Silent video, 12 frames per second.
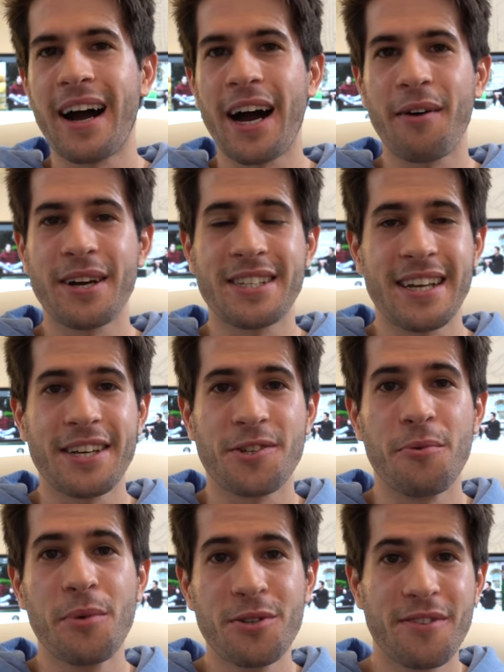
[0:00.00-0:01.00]
how I stay
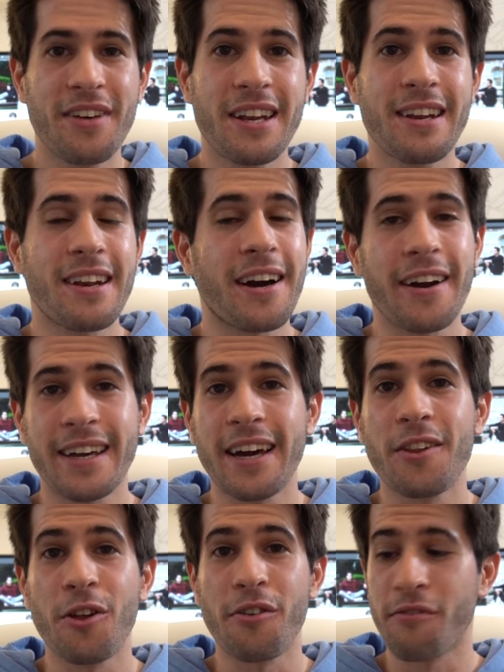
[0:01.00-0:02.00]
so motivated and how I get
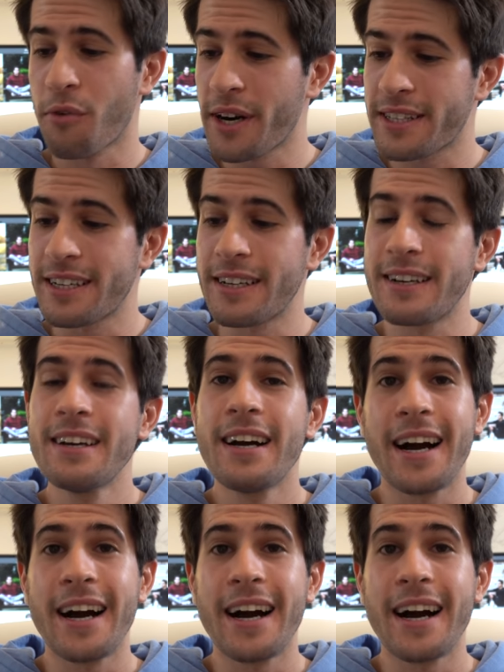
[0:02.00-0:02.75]
a lot of work done,